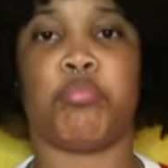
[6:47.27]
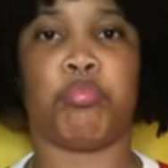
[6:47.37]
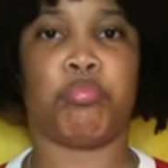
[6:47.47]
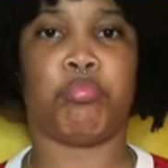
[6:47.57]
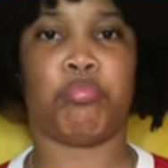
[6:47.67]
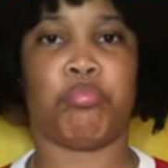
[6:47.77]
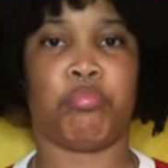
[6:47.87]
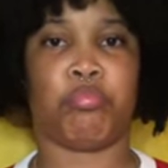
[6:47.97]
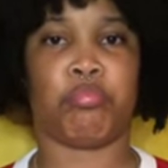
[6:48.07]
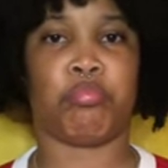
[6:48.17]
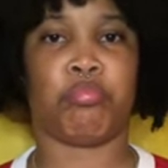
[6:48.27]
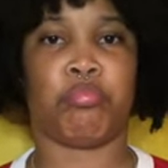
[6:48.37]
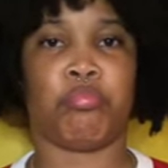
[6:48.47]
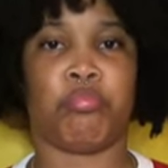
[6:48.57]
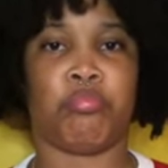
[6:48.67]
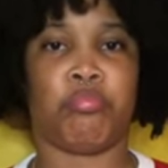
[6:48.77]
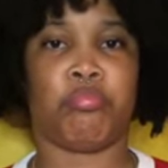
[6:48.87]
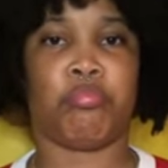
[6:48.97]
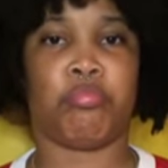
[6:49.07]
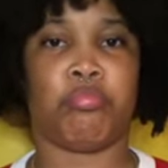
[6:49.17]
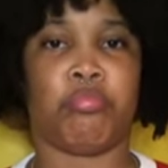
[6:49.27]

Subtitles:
Nothing is said.